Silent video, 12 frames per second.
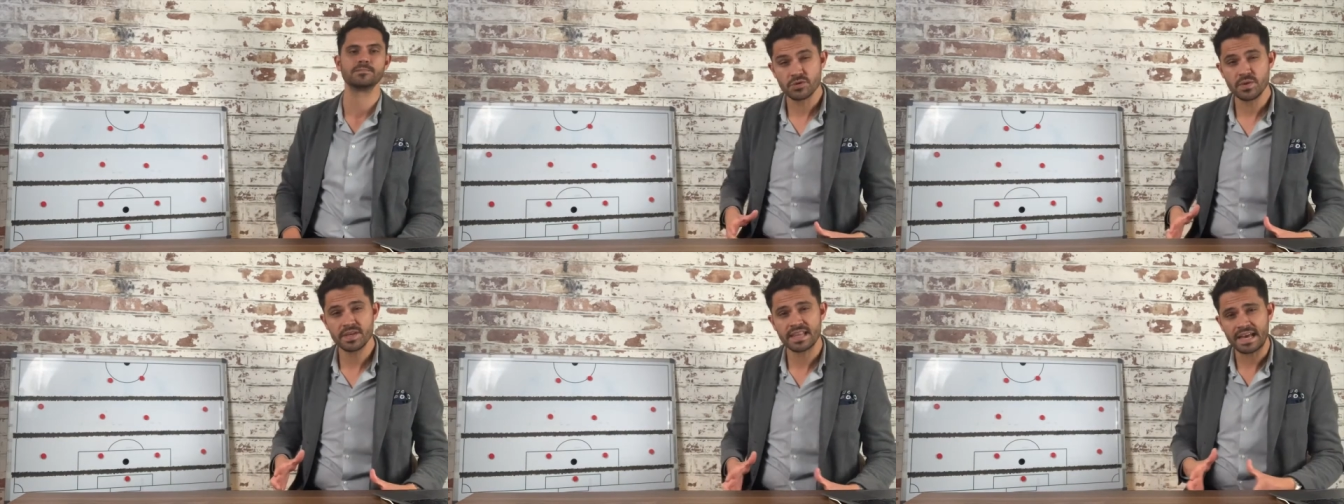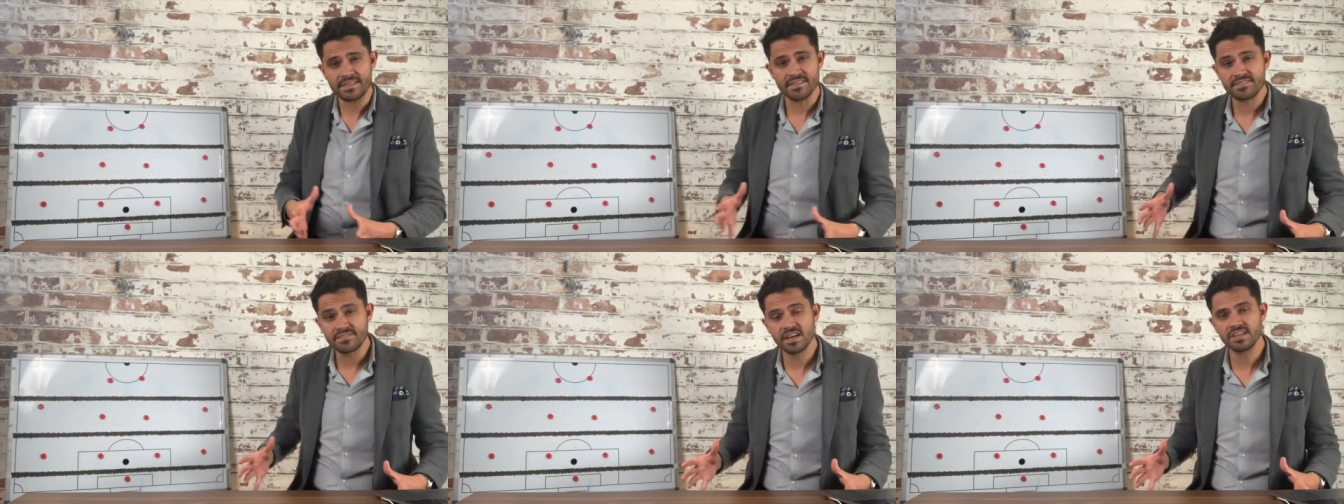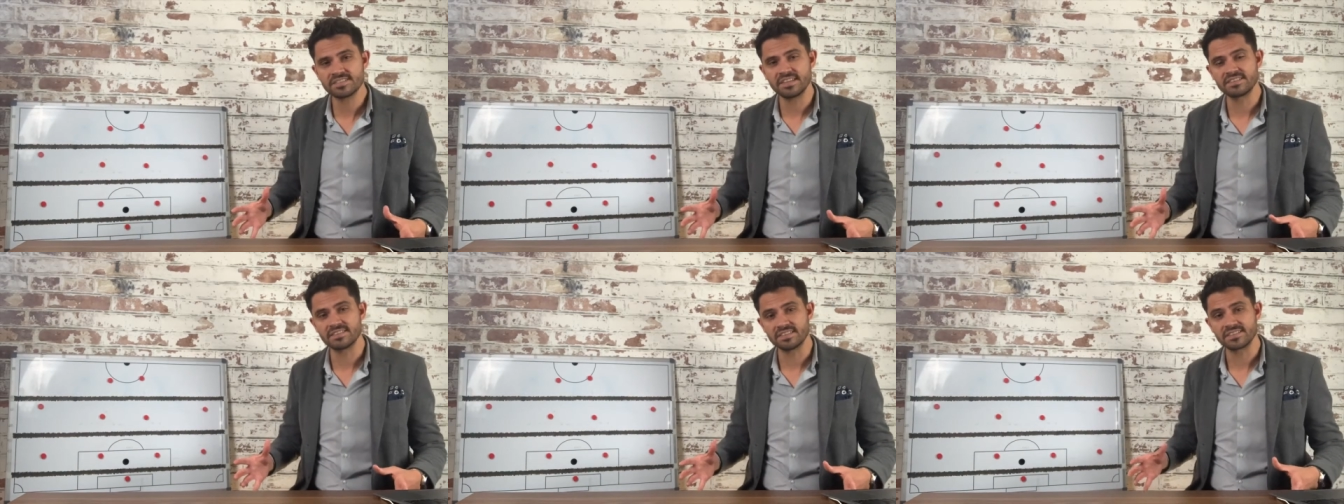Doing that in the first
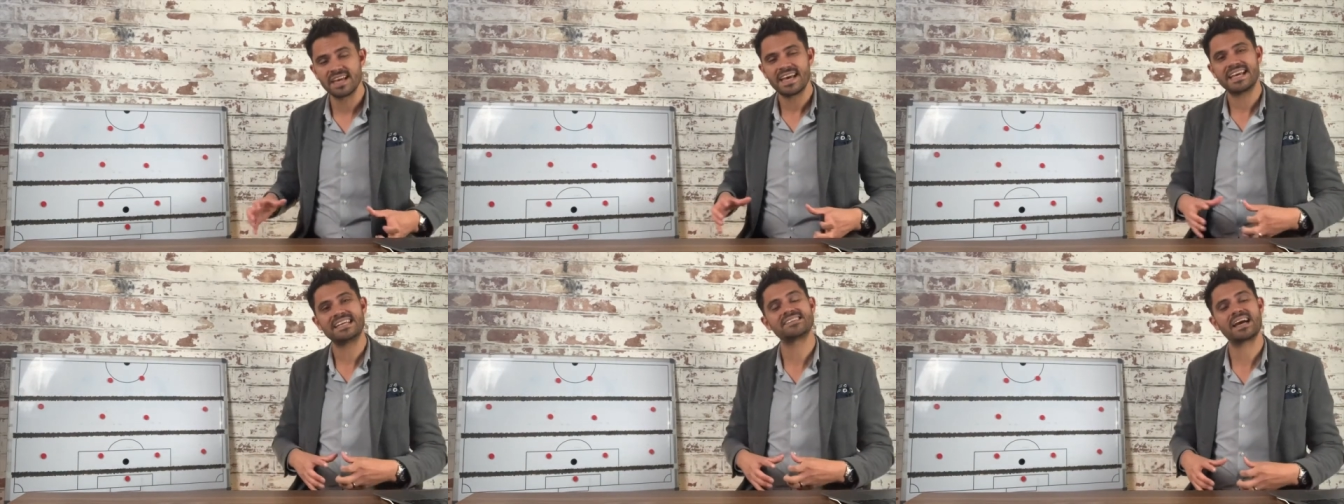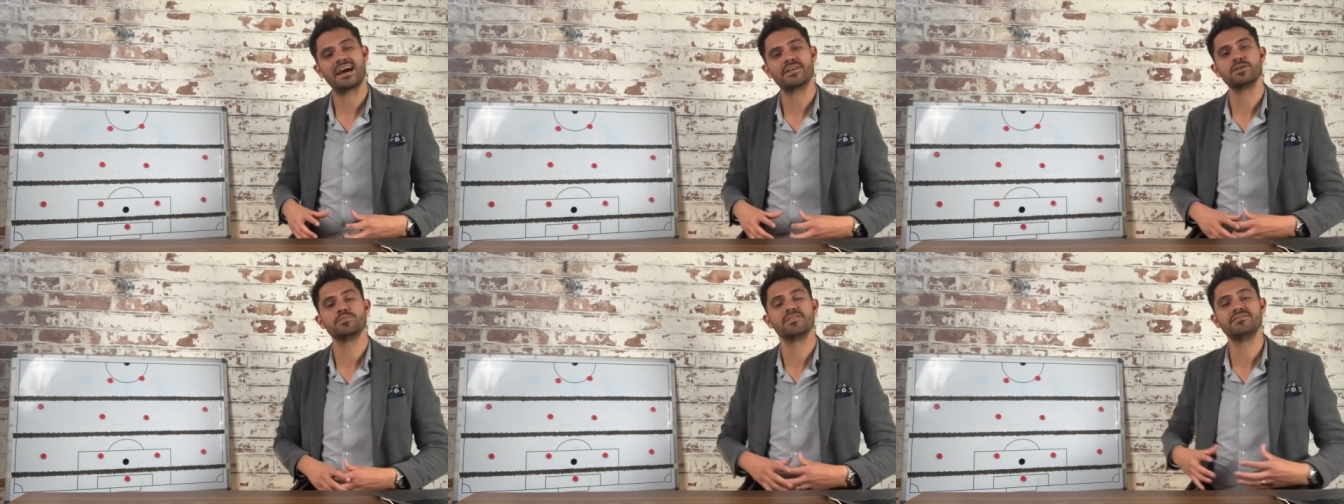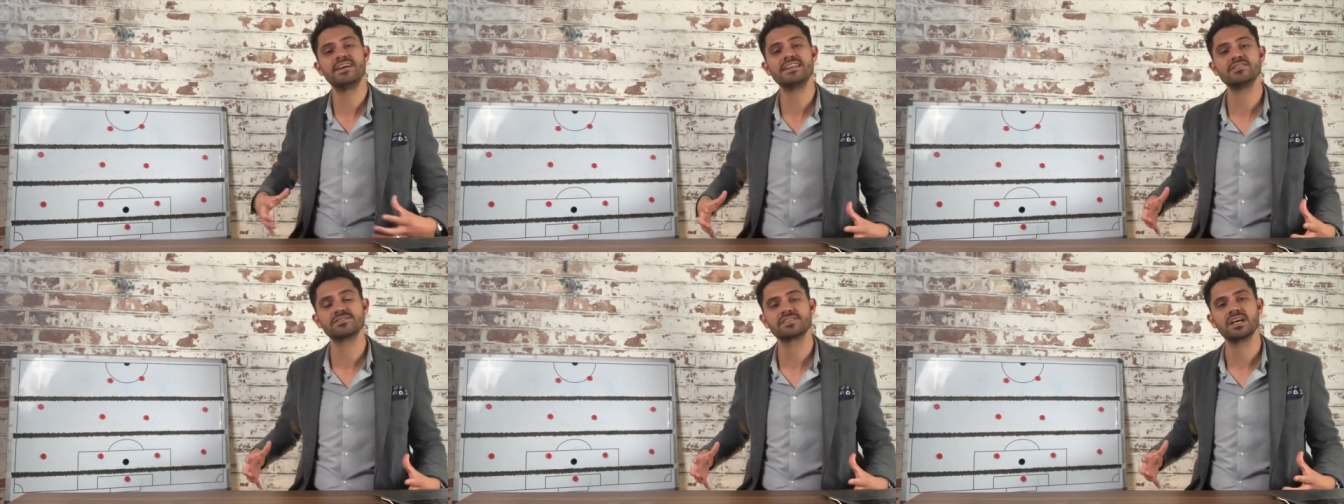instance is how you prevent
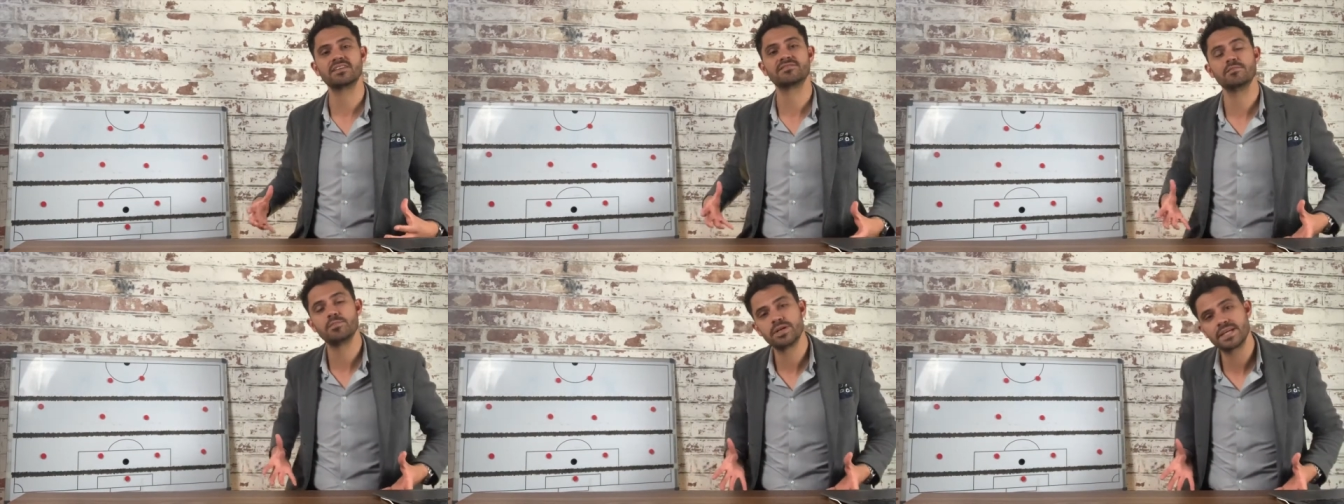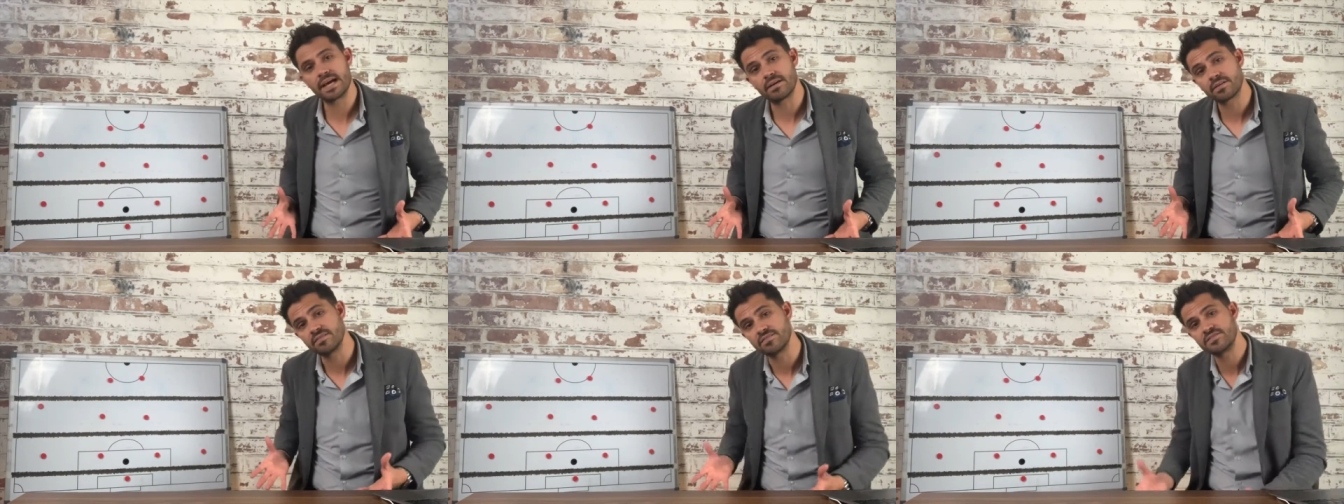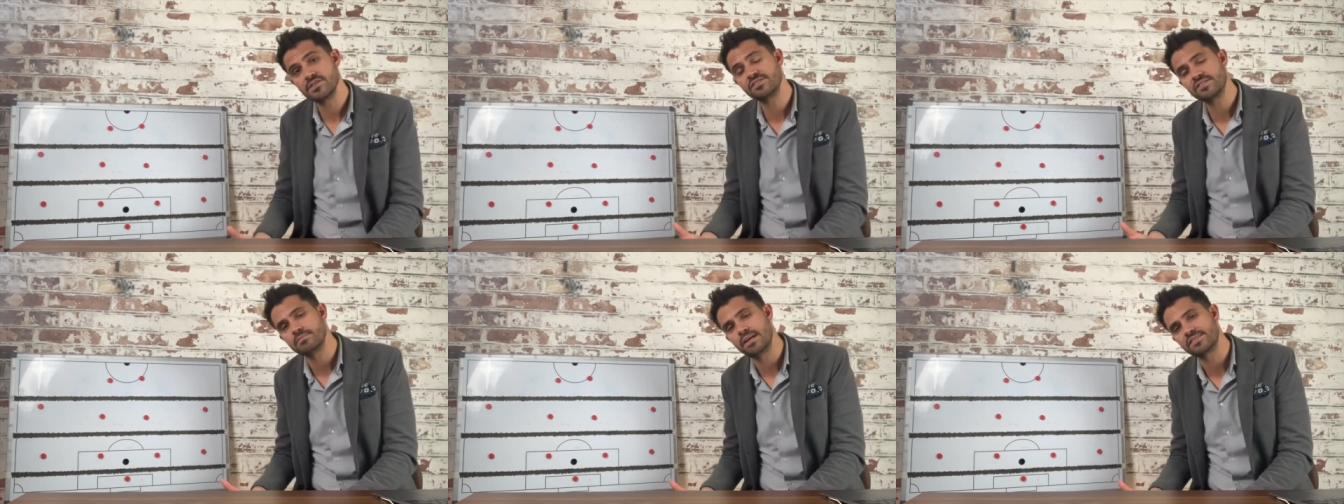yourself from putting out
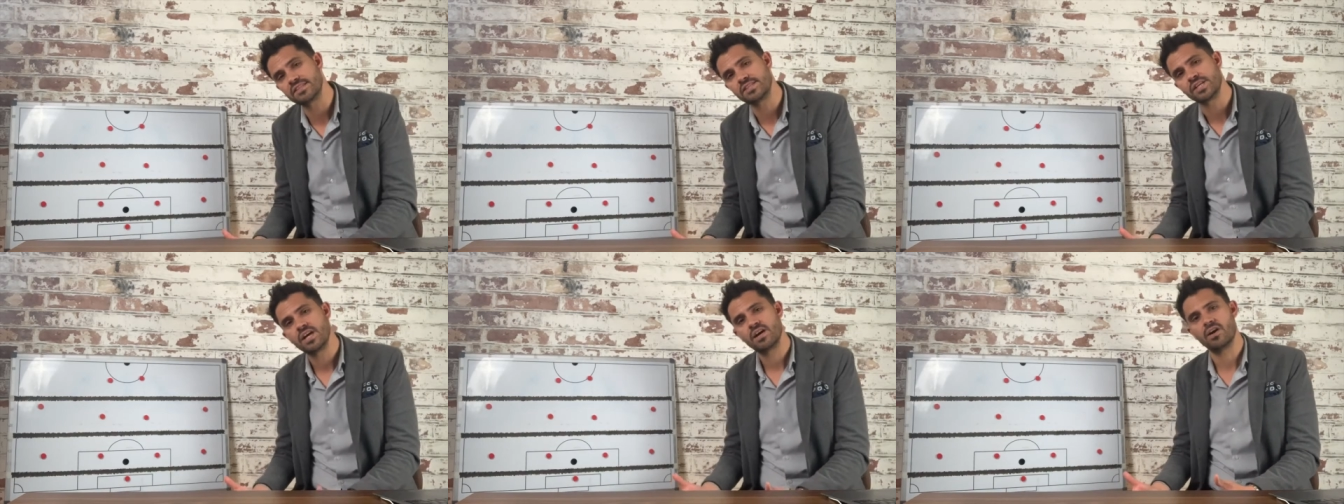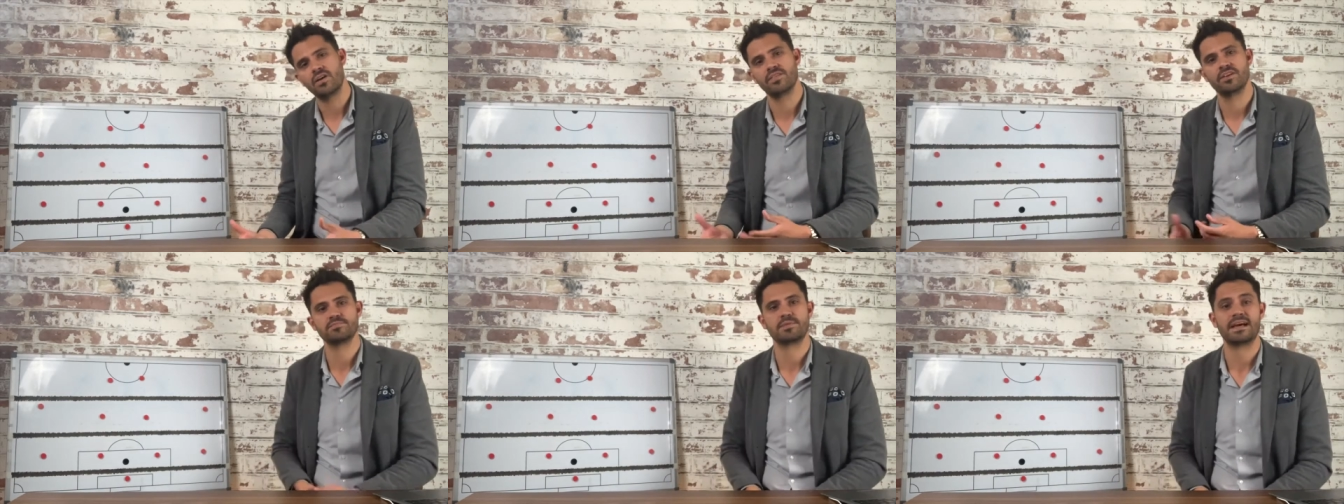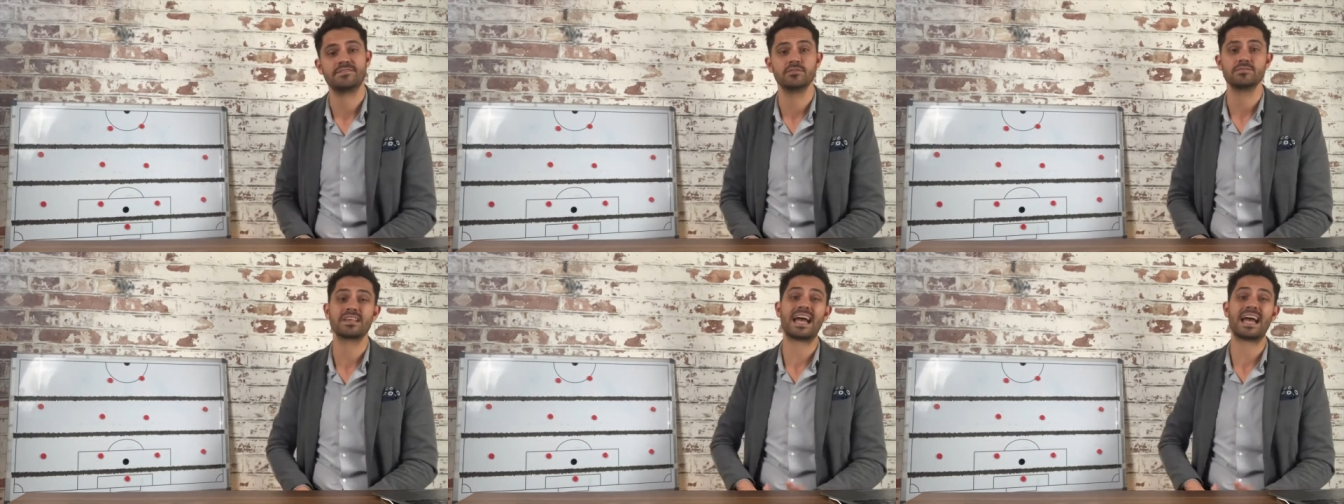confusing message on those platforms,